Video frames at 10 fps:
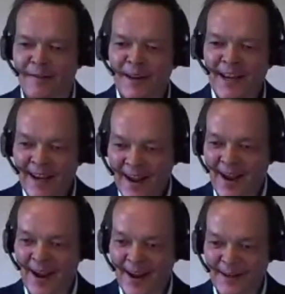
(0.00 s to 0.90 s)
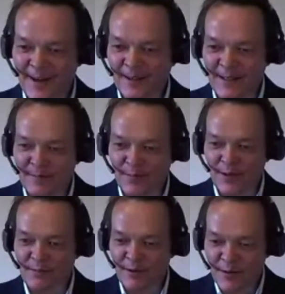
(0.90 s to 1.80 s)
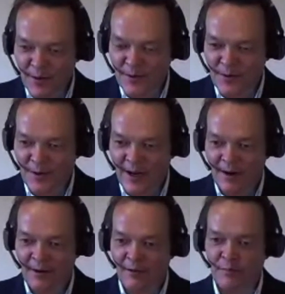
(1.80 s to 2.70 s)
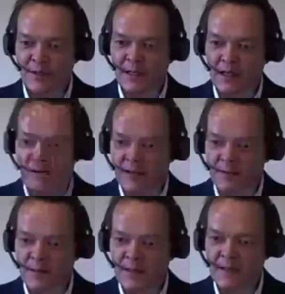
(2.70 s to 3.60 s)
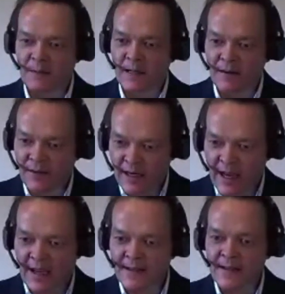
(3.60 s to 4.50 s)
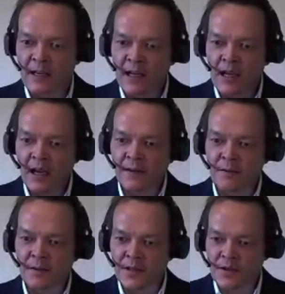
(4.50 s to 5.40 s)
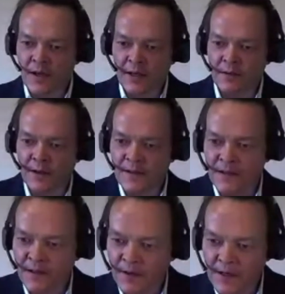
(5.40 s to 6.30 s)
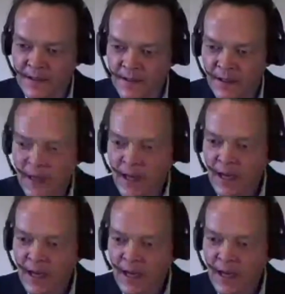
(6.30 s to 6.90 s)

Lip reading: Now, I'd note this is possibly not your area of particular expertise, but nevertheless, I think we should try to answer the question.